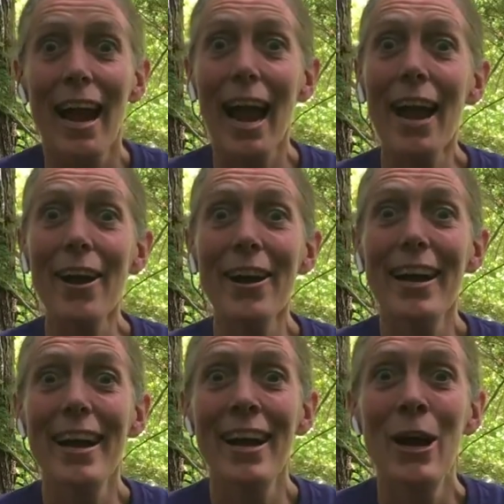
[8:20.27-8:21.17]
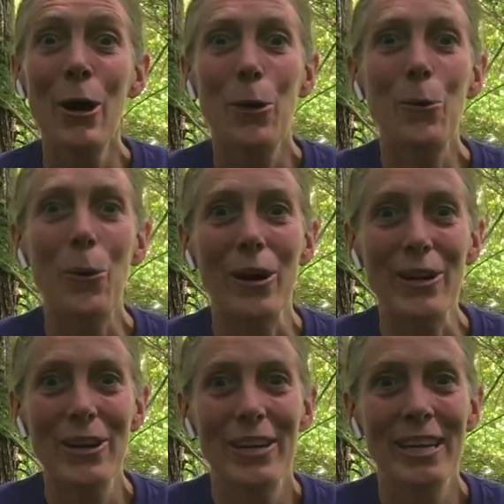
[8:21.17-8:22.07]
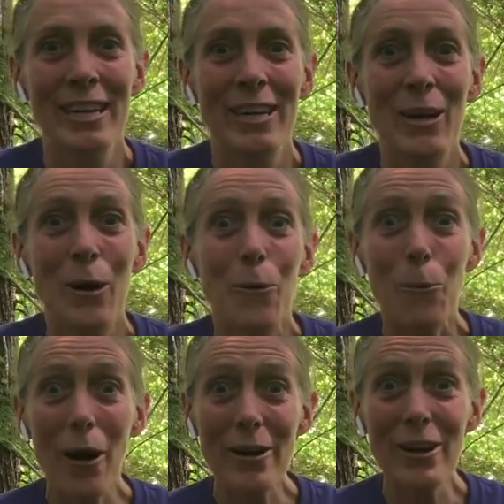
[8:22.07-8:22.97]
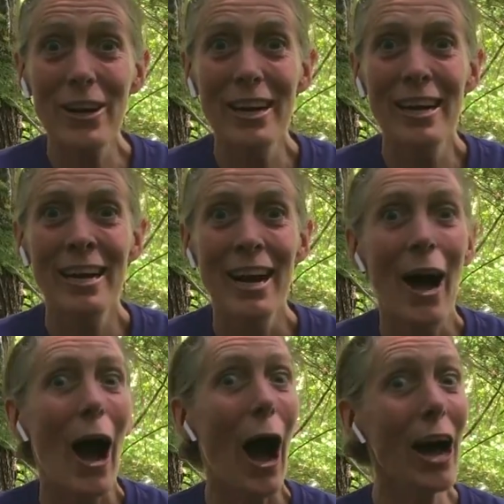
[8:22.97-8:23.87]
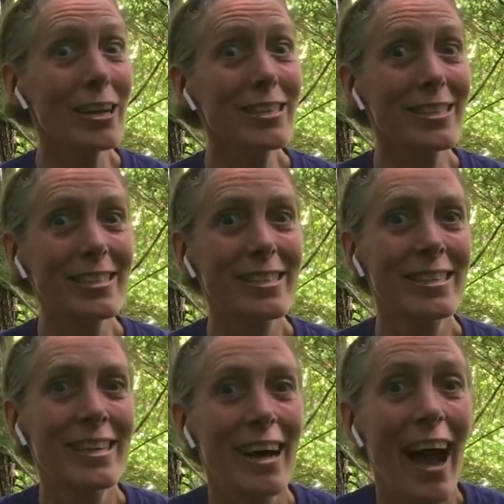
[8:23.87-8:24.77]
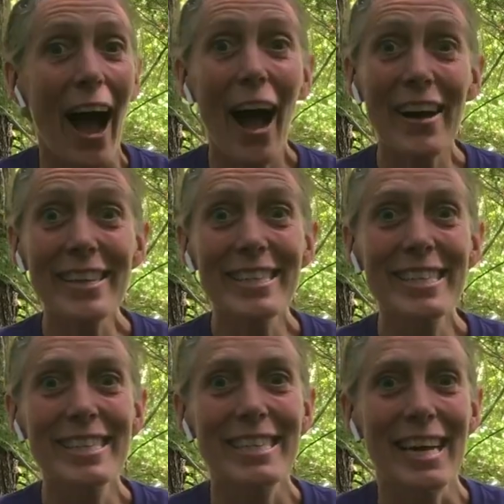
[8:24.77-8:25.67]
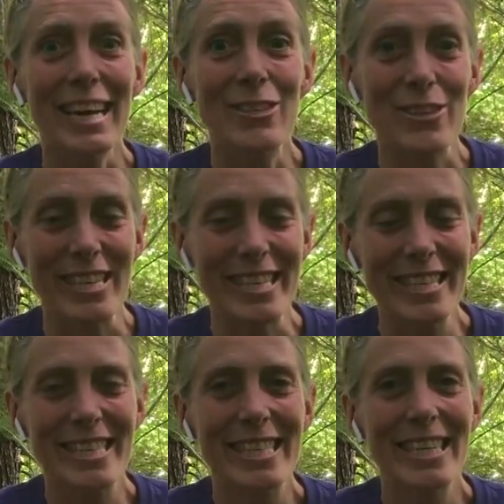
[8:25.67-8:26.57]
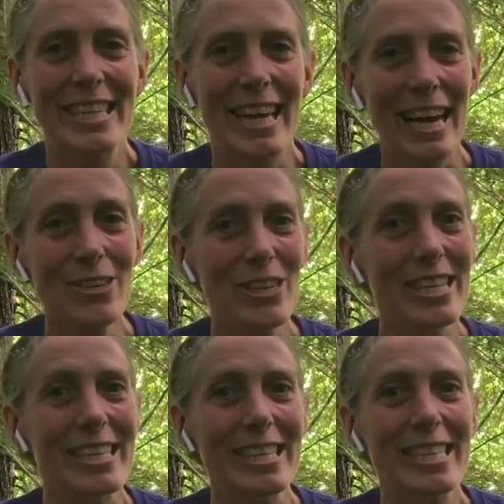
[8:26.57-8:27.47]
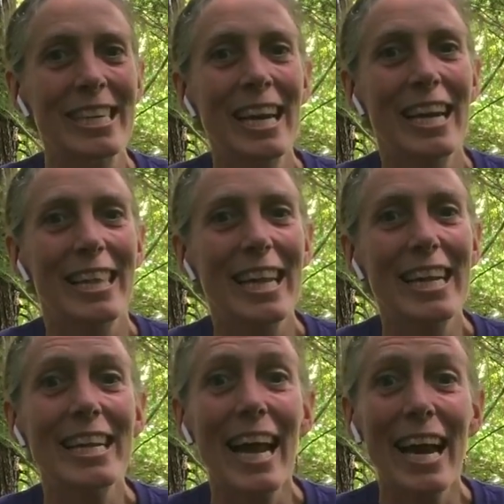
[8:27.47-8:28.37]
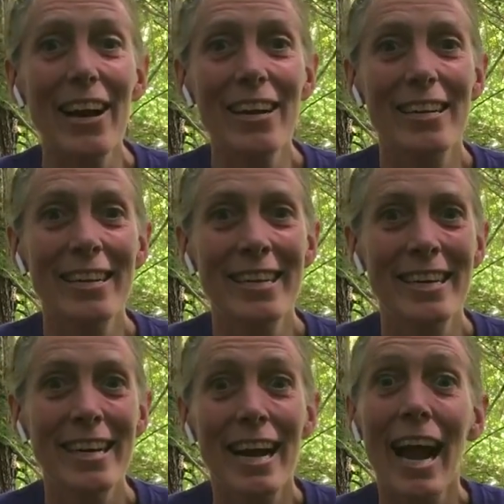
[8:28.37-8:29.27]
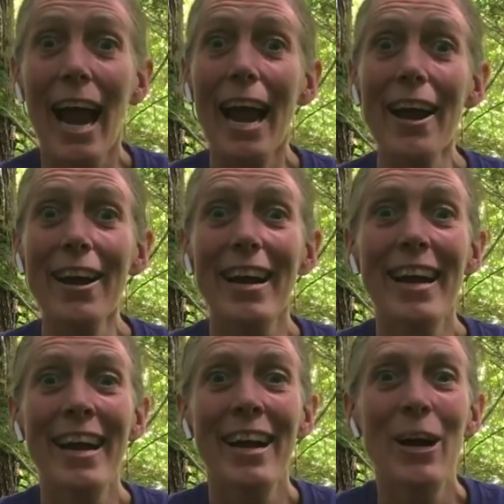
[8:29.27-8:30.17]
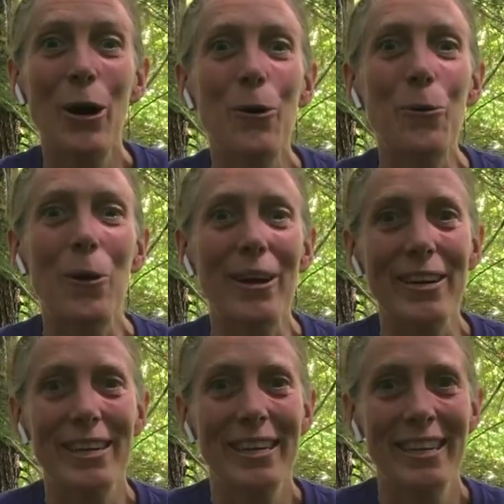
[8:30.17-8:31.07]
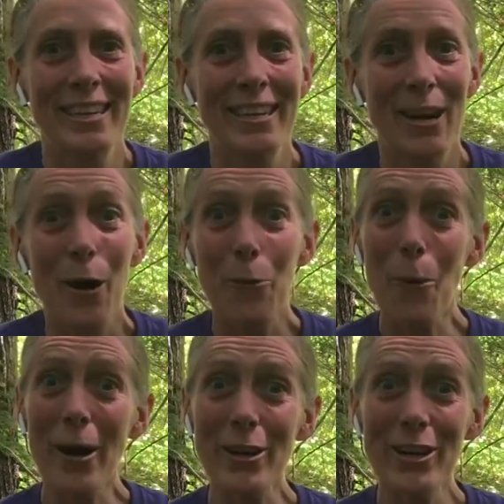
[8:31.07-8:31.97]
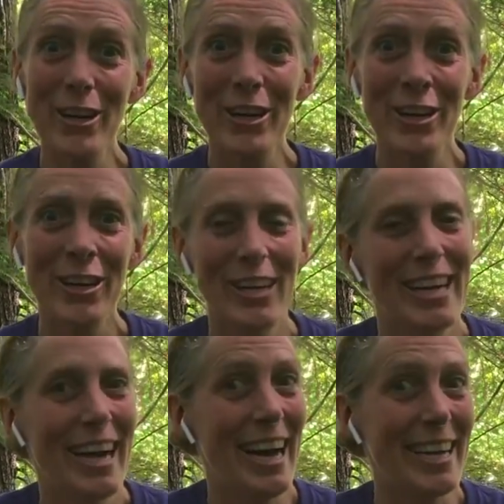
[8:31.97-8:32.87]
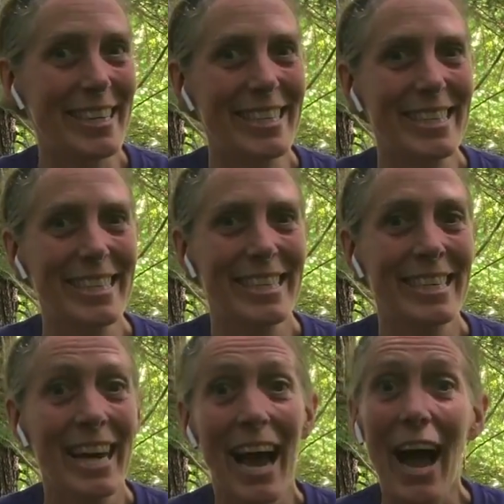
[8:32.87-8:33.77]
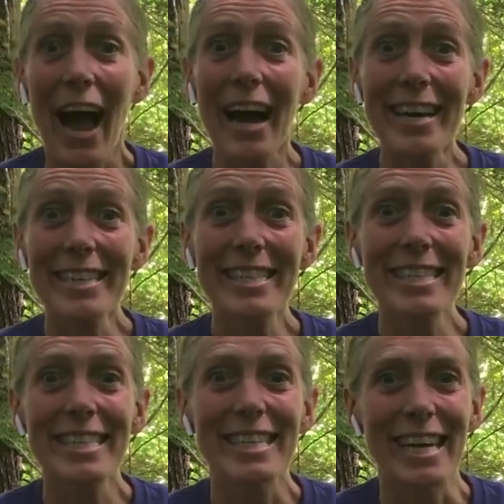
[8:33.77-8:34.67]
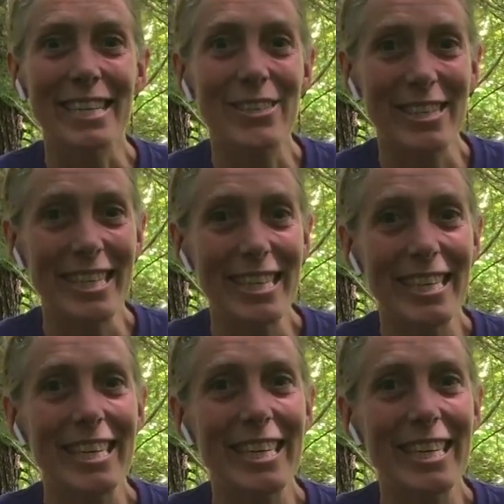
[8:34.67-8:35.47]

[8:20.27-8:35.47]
air, water, water, hugs, hugs, and trees, and trees. They need air, air, water, water, hugs, hugs, and trees,